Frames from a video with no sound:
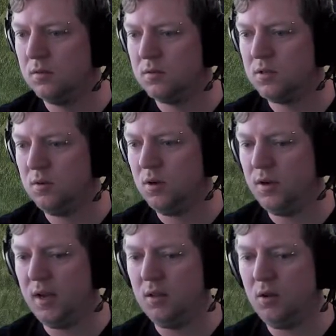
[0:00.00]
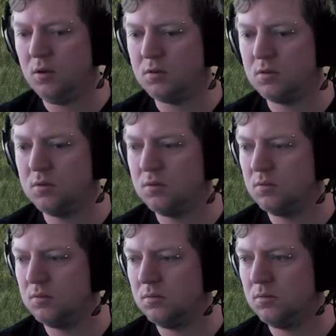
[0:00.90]
Still got no logs.
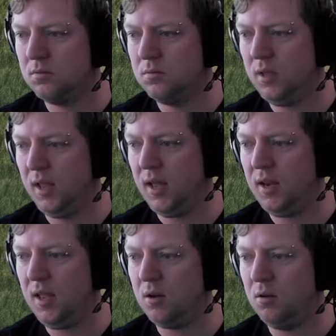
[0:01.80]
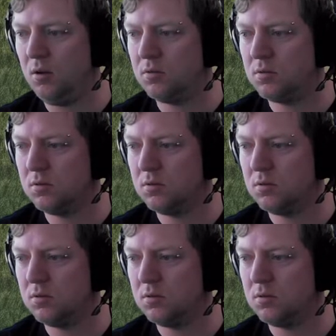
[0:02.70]
There you go, now you got logs.